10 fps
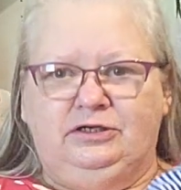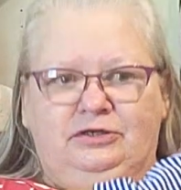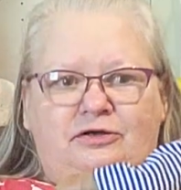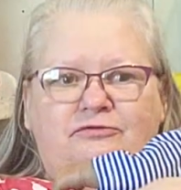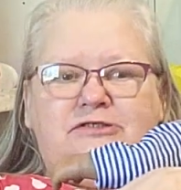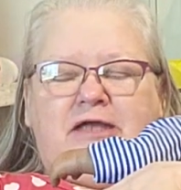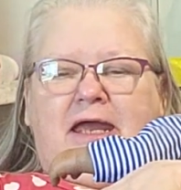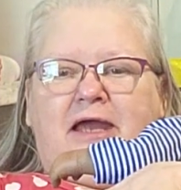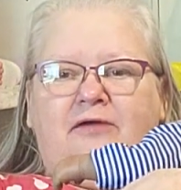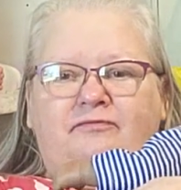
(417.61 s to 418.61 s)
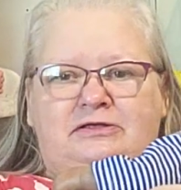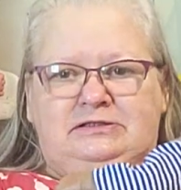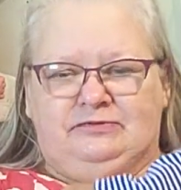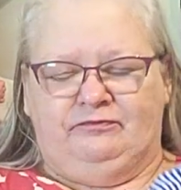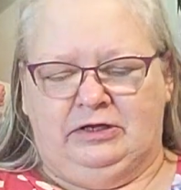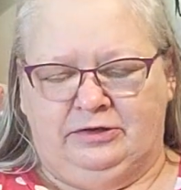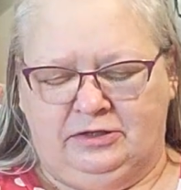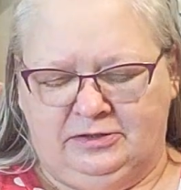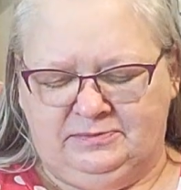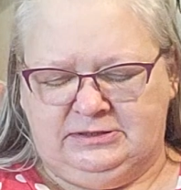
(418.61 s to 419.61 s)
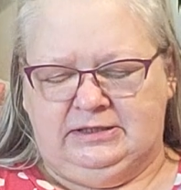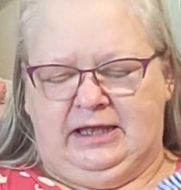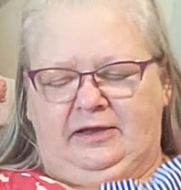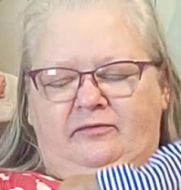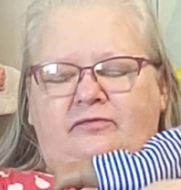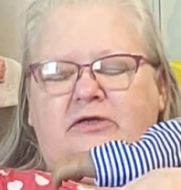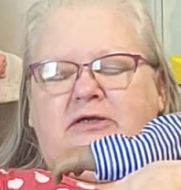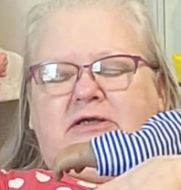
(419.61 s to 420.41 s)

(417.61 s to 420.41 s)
you know, to have these flare-ups and have